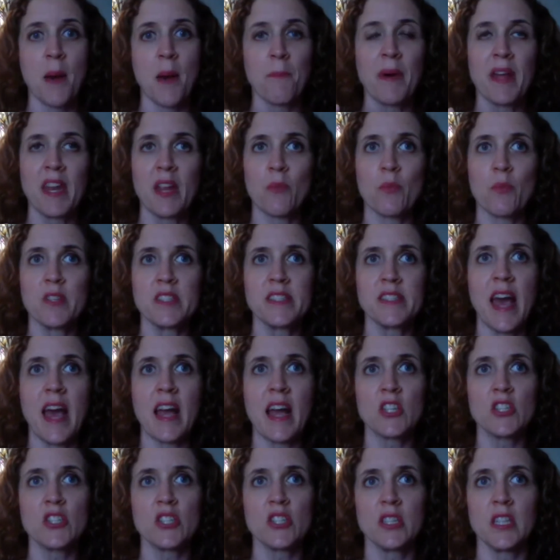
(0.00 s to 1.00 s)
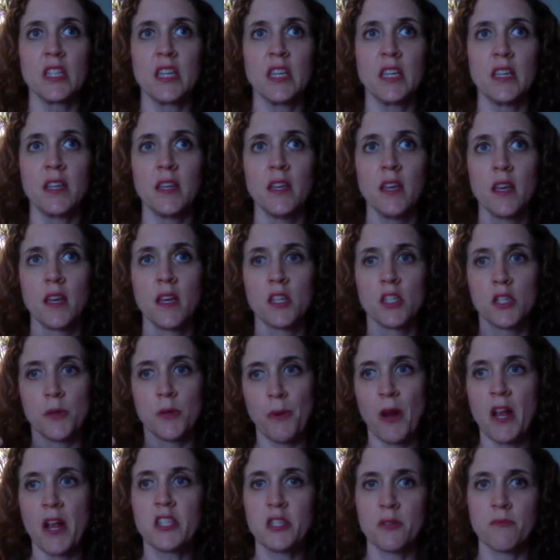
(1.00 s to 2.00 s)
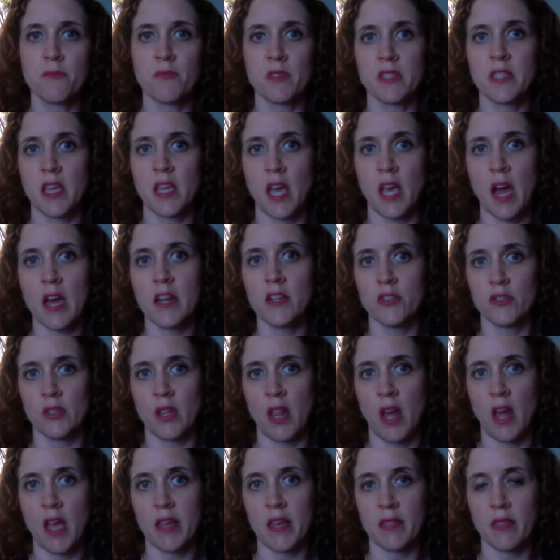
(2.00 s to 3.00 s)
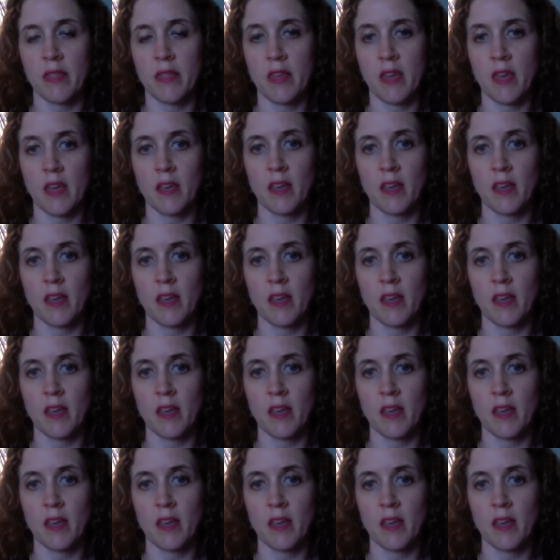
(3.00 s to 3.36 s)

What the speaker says: but it's actually depression was the underlying thing.